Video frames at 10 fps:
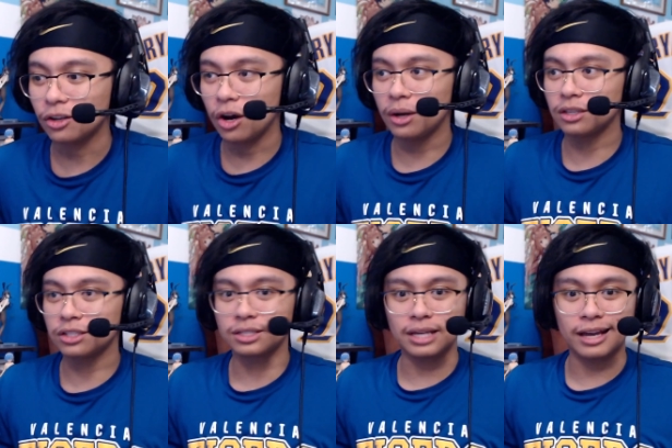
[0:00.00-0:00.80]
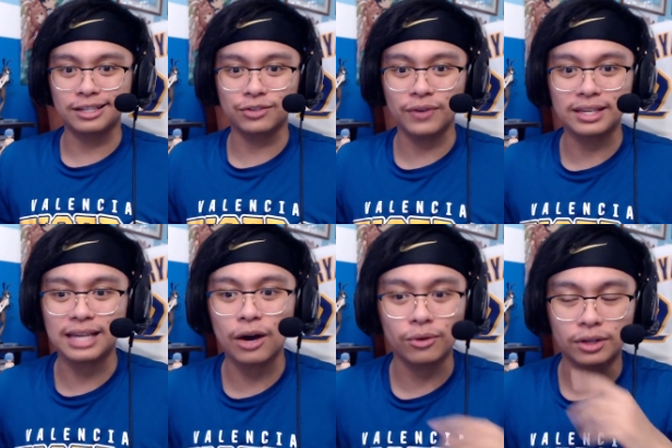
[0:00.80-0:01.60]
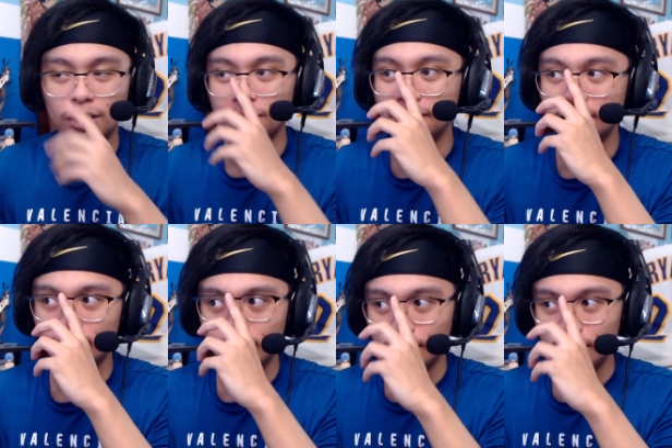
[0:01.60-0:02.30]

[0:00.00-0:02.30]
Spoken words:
I just phase out, you know what I mean?